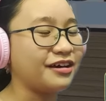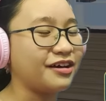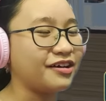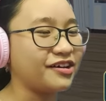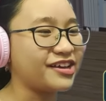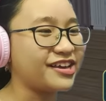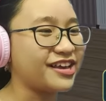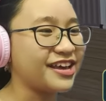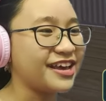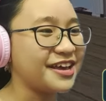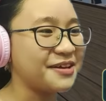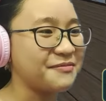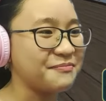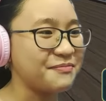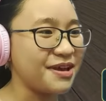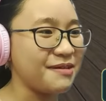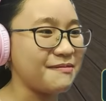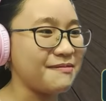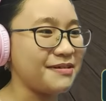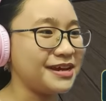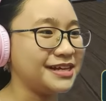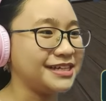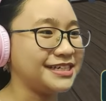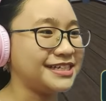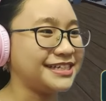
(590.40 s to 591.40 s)
Okay,
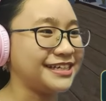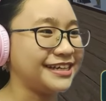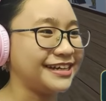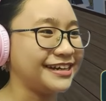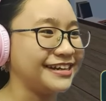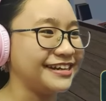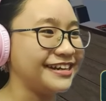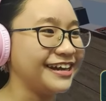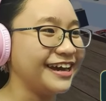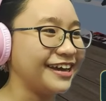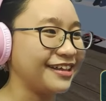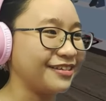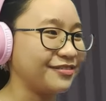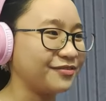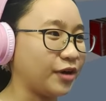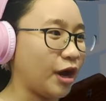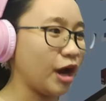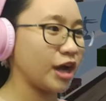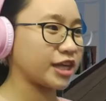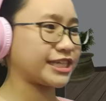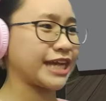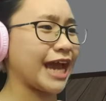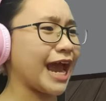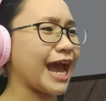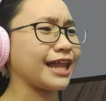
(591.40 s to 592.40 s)
maybe I shouldn't ask for
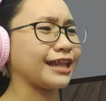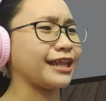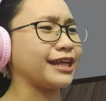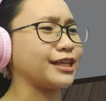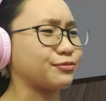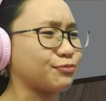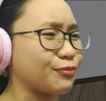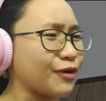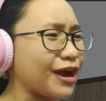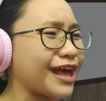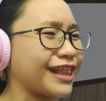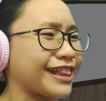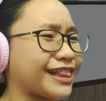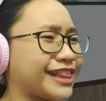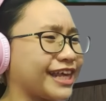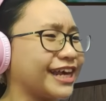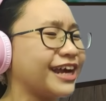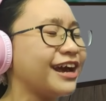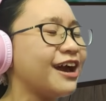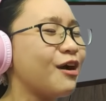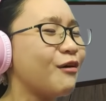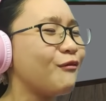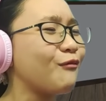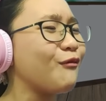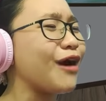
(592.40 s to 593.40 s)
a challenge!
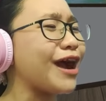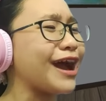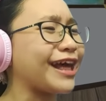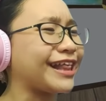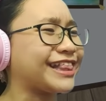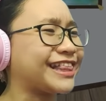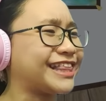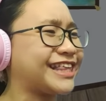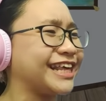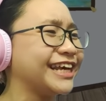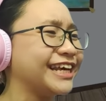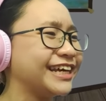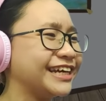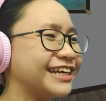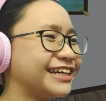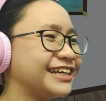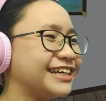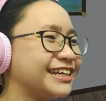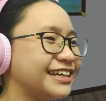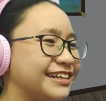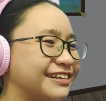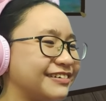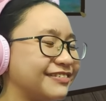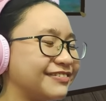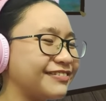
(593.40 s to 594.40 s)
What? What? Hey,
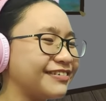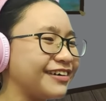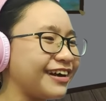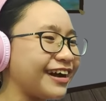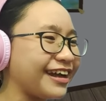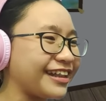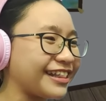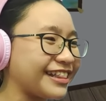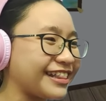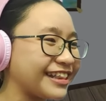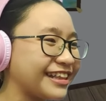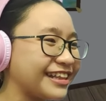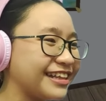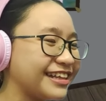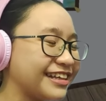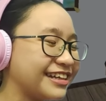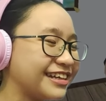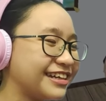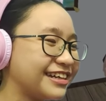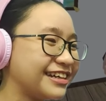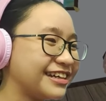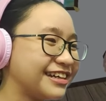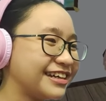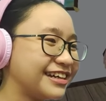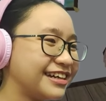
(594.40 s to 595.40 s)
Jack, what, what? are you doing
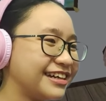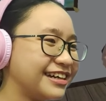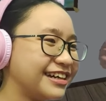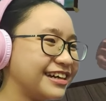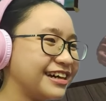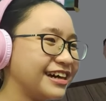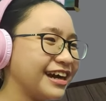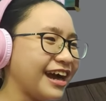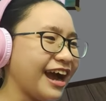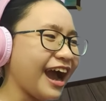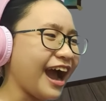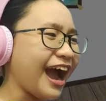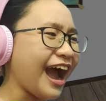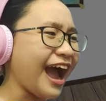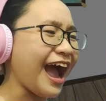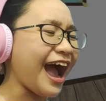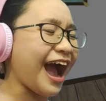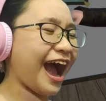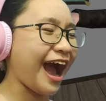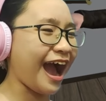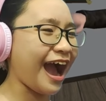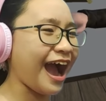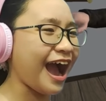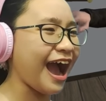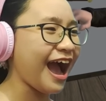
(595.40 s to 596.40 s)
here? Go back
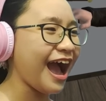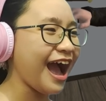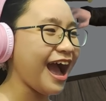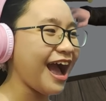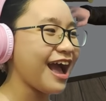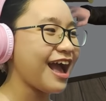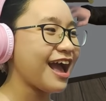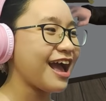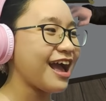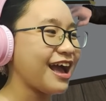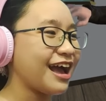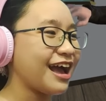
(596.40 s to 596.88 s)
to your study.